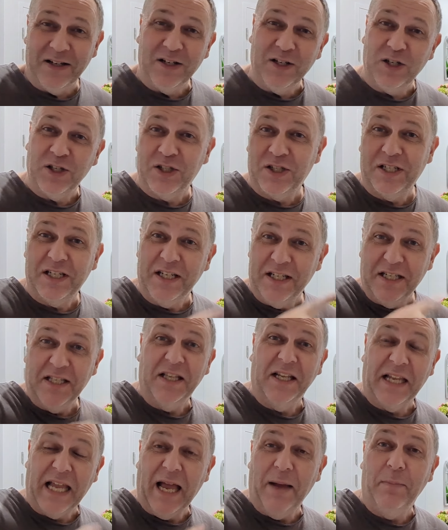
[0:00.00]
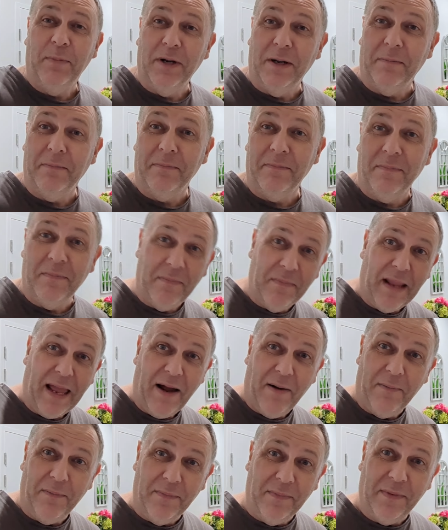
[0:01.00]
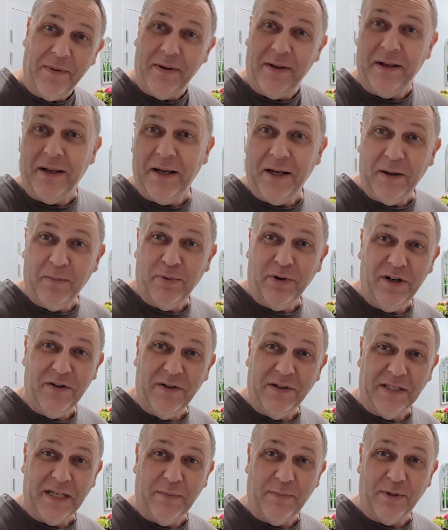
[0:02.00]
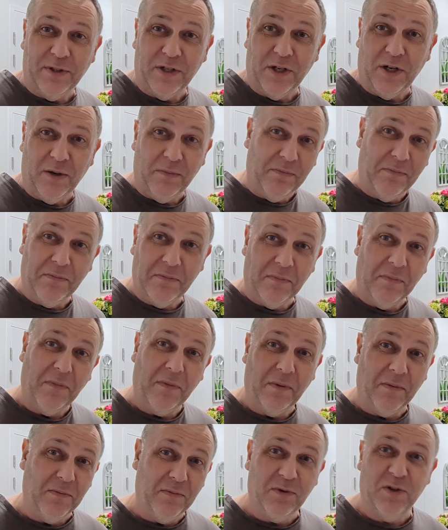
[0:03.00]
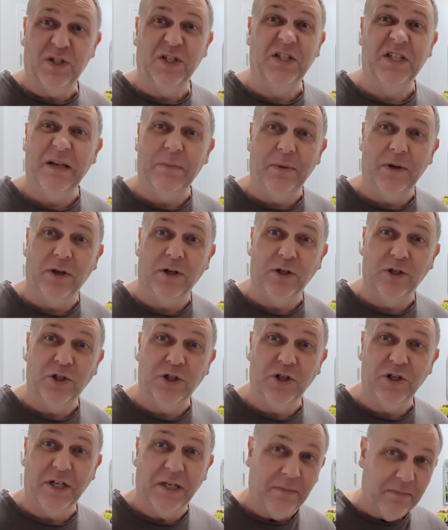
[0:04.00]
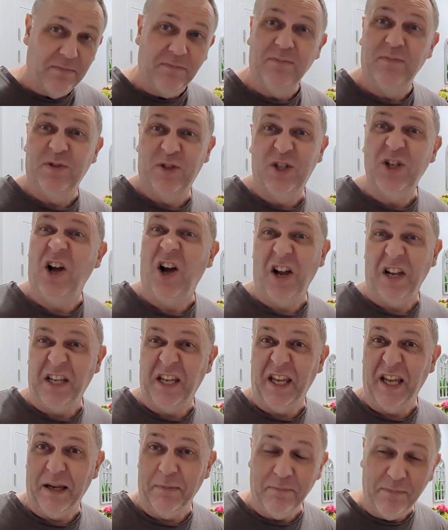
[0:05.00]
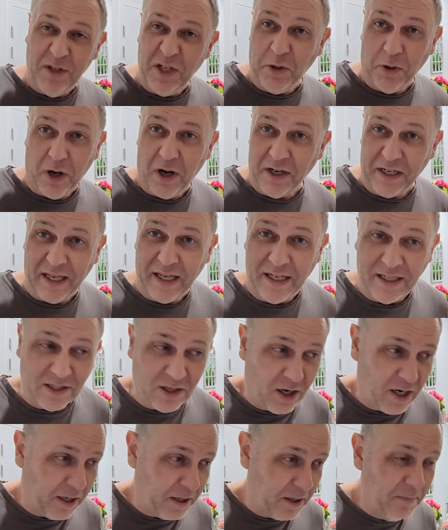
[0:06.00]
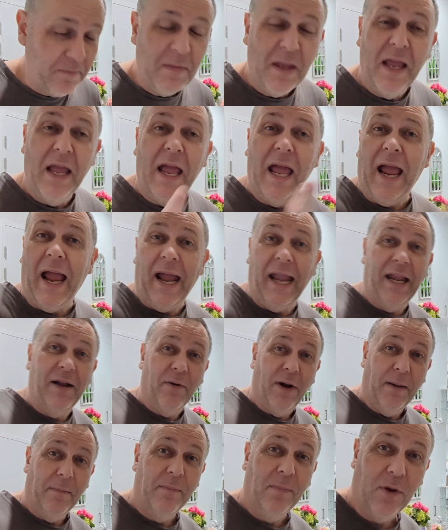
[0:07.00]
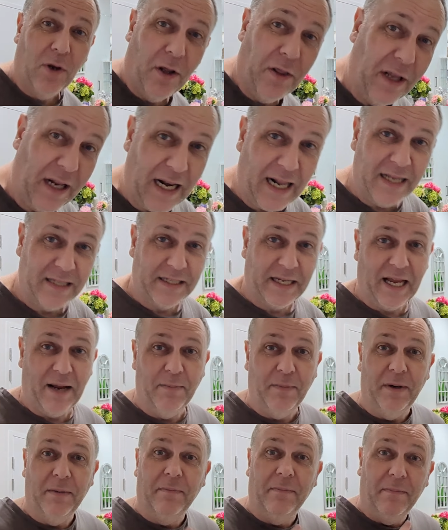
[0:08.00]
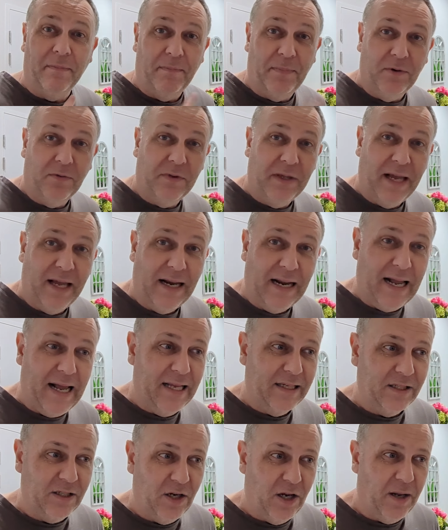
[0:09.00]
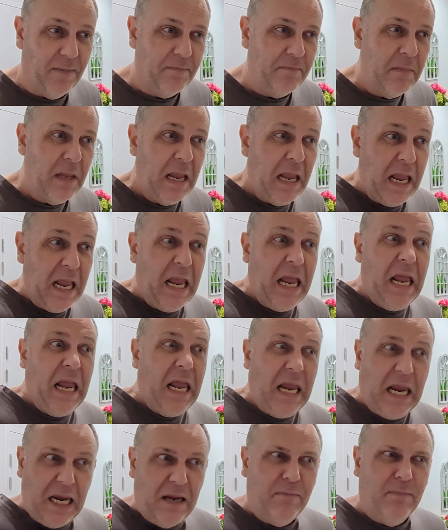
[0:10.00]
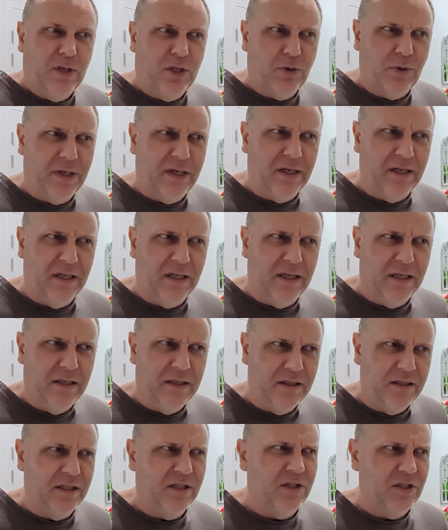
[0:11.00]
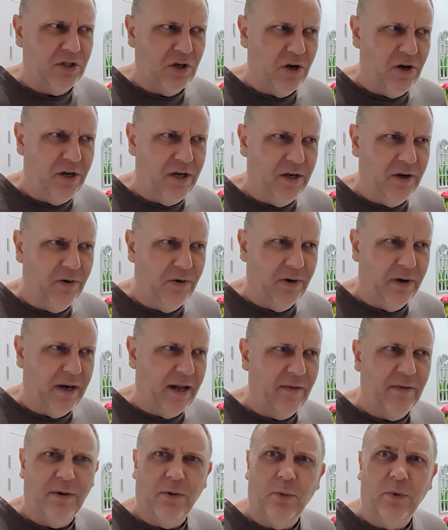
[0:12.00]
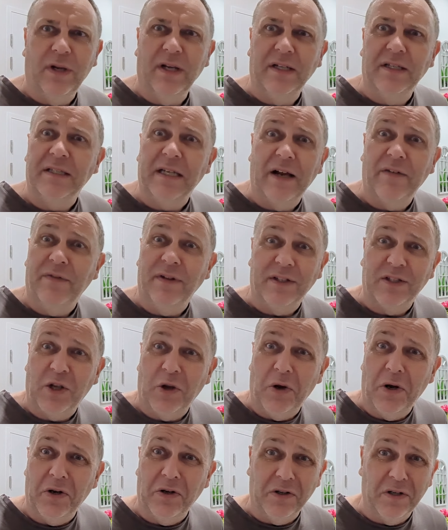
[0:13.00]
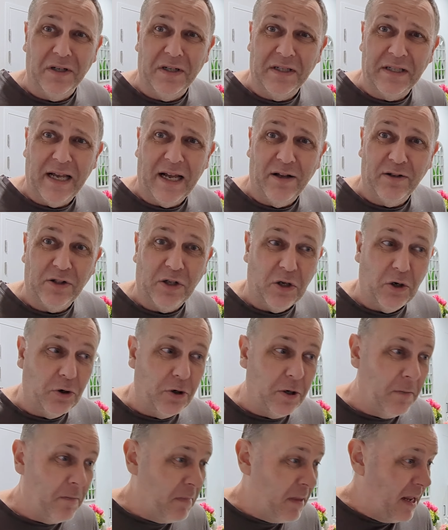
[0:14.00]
She's in the cabinet. Now, in a previous episode, she sent me on a journey to IKEA. You know what IKEA's like. Anyway, got the glass cabinet, built that last night. In between the dystonia and other weird stuff that's going on in this household.